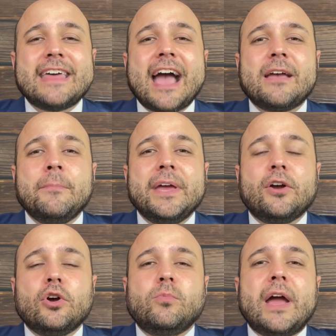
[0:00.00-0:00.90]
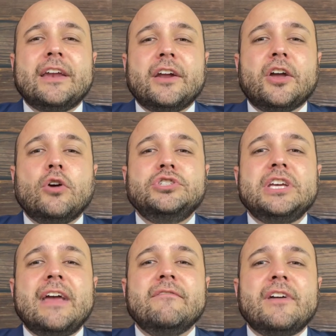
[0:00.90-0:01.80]
That can be a good way to
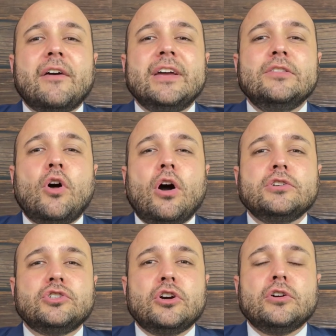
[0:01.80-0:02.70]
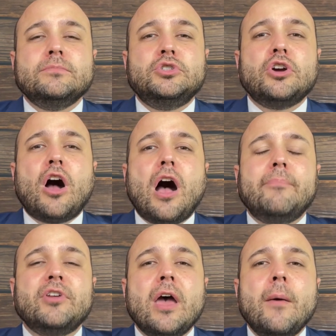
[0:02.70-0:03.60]
negotiate very long-term
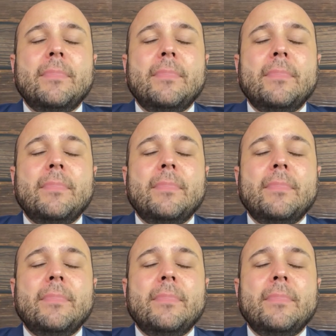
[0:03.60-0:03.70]
jobs.